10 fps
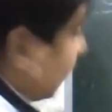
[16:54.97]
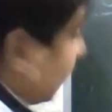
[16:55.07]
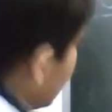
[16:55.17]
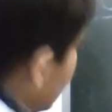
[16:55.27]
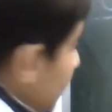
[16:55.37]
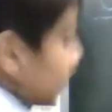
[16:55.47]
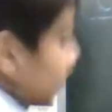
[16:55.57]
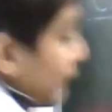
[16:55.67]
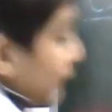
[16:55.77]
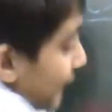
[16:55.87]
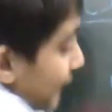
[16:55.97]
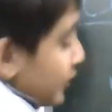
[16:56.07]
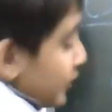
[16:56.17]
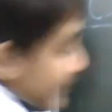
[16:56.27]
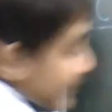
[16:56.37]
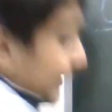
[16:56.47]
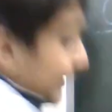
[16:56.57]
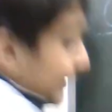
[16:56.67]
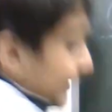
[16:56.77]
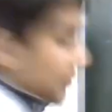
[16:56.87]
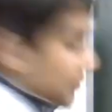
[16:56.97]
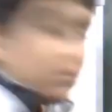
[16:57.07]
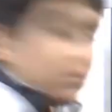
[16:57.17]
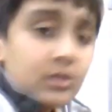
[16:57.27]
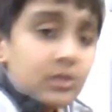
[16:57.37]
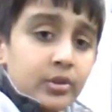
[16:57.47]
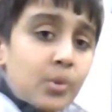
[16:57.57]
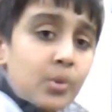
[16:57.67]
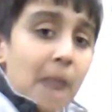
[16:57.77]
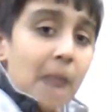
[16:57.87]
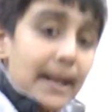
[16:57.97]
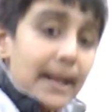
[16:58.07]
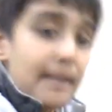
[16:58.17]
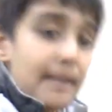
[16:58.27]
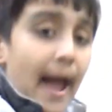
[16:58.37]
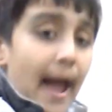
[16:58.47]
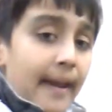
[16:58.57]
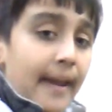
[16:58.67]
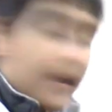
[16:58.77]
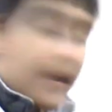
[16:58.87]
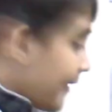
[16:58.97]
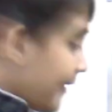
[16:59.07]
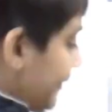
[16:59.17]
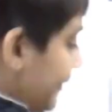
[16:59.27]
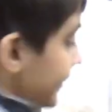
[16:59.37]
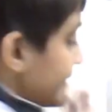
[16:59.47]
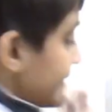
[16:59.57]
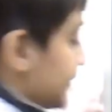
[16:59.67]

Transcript: So if I would say you to multiply this.